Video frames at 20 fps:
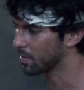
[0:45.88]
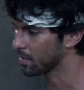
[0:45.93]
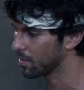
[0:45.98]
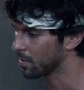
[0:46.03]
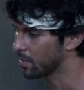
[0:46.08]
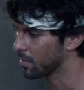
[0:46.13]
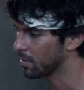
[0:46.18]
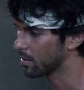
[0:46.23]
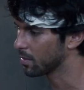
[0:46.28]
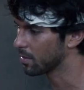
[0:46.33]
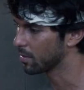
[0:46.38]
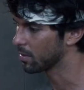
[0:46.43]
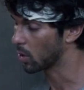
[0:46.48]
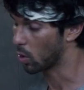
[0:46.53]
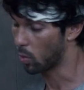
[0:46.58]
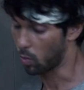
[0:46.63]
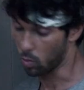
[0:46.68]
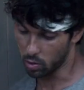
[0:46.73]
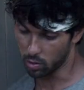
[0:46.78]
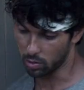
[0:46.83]
but Fabrizio
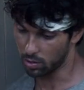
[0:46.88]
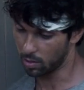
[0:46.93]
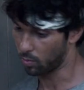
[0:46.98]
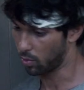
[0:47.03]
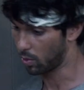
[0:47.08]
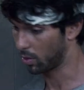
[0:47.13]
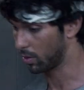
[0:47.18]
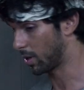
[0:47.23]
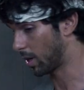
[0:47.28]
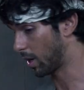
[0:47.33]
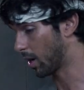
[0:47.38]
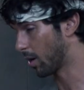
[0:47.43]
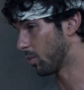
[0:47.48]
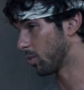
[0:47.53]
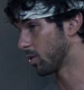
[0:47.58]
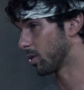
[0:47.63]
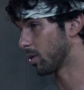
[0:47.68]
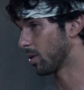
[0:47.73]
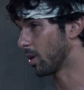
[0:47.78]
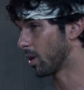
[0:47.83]
assures her that he'll be
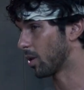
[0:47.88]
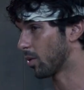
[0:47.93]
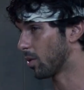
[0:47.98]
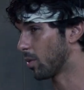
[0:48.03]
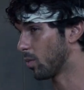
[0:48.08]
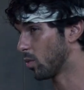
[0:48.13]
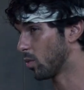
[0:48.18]
fine.